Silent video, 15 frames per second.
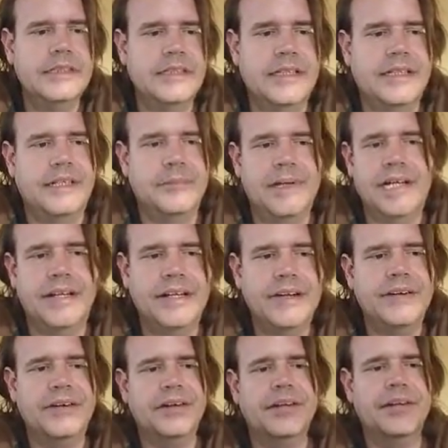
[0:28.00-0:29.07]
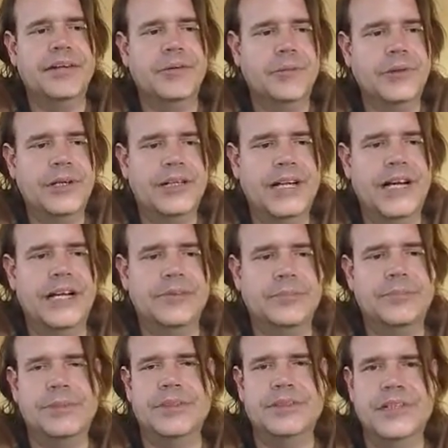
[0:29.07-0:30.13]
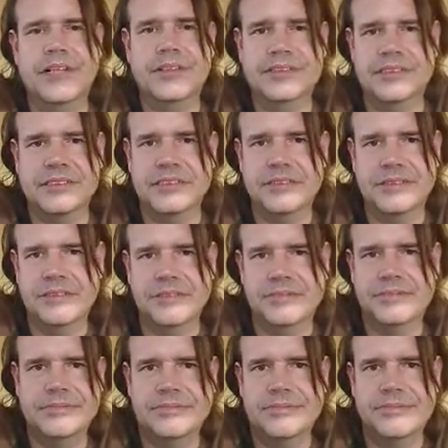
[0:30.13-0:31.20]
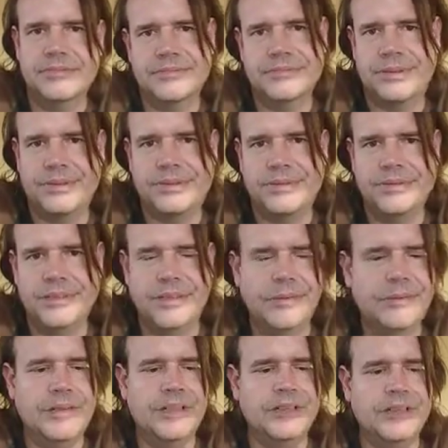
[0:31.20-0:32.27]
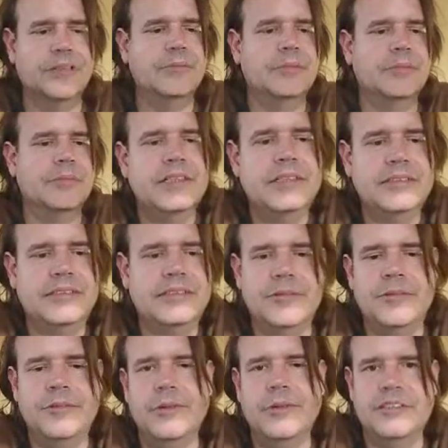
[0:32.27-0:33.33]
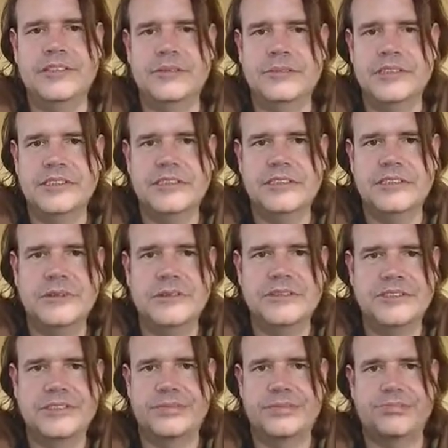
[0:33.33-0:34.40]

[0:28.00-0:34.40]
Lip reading: like in my area or whatnot, Bill Nelson or, one of them, Debbie Wasserman Schultz,